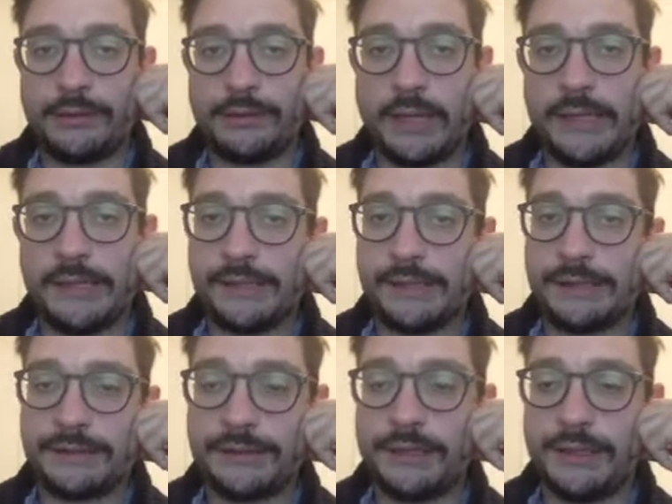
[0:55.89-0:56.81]
I just
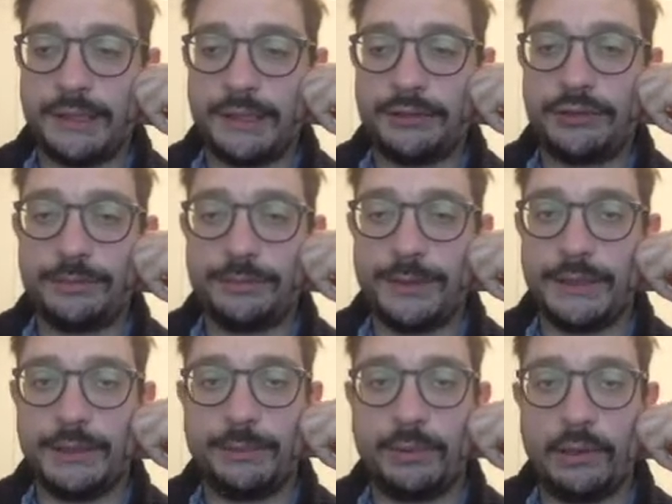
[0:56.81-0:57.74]
need it to be
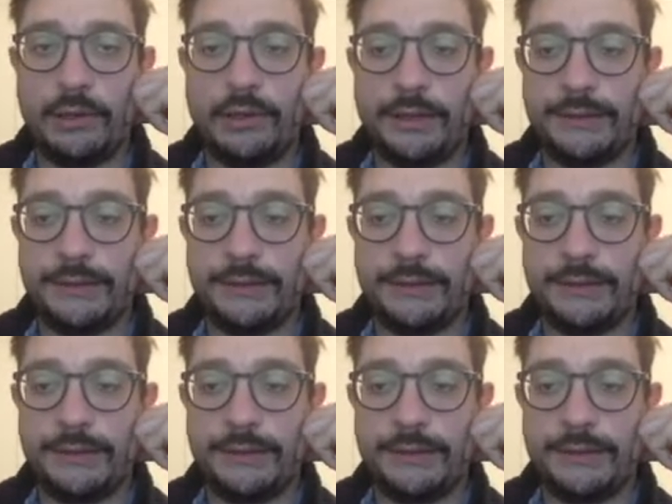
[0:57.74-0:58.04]
deployed